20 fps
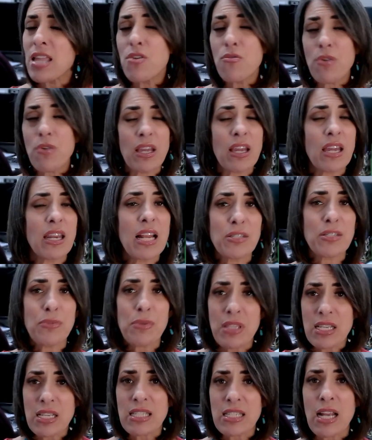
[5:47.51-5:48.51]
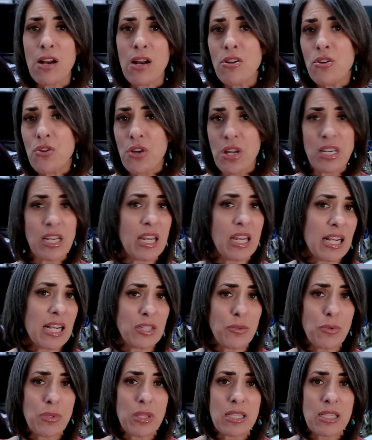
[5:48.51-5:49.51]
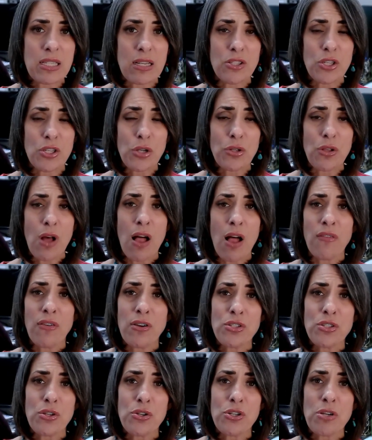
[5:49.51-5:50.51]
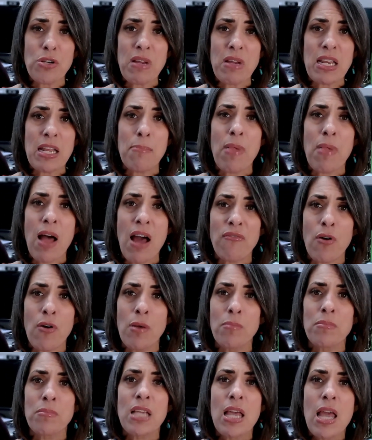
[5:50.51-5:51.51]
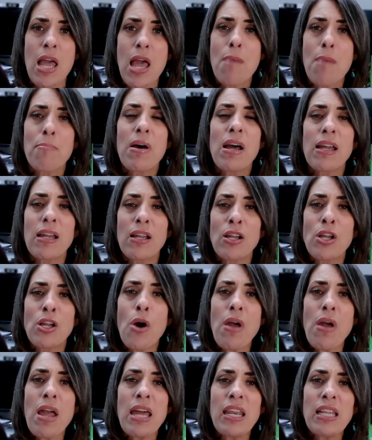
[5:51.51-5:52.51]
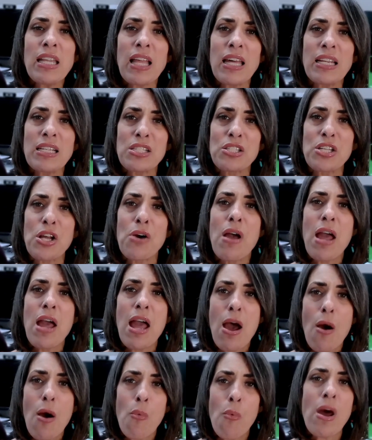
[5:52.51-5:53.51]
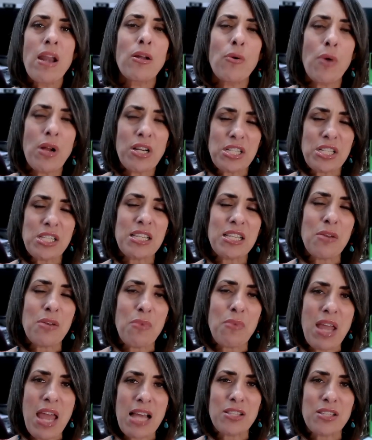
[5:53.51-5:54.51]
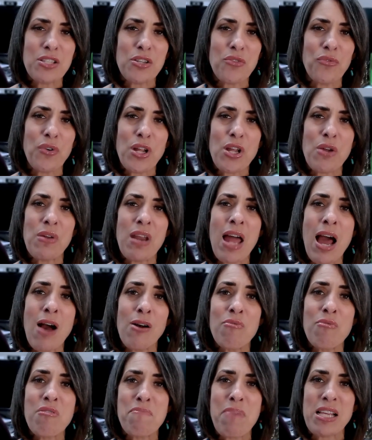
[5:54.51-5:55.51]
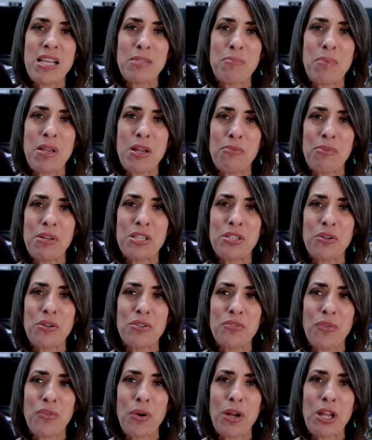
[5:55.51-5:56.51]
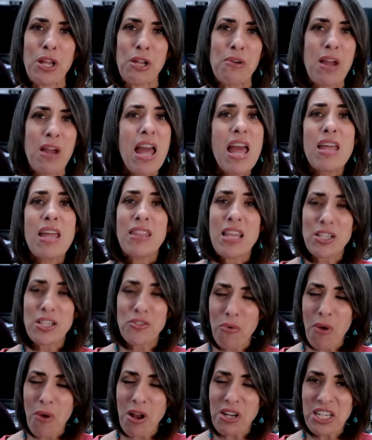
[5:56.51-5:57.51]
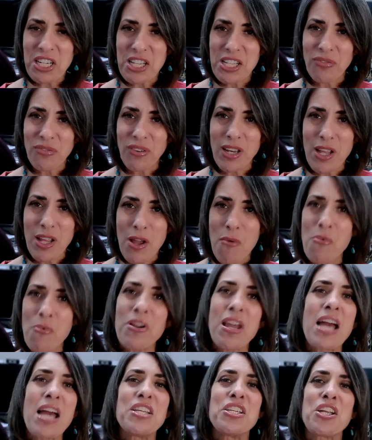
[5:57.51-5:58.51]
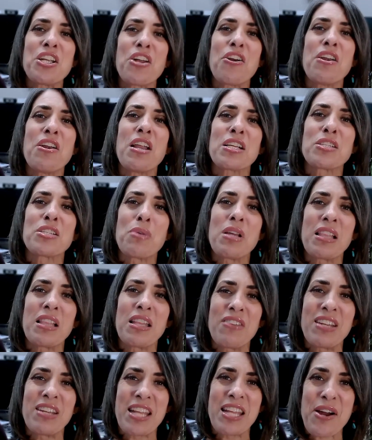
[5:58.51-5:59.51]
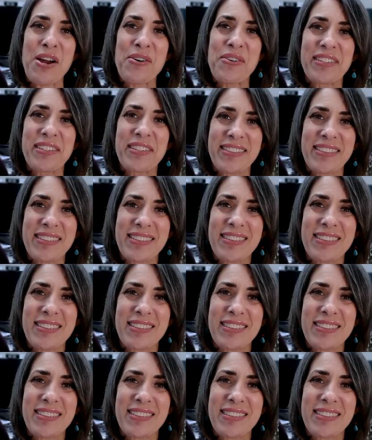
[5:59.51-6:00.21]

And you can connect with us there. You can connect with us on so all of our social media platforms. But go ahead and let us know, what questions can we answer for you and how can we best be a resource for you? Thanks for watching this video, and we'll catch you on our next weekly video.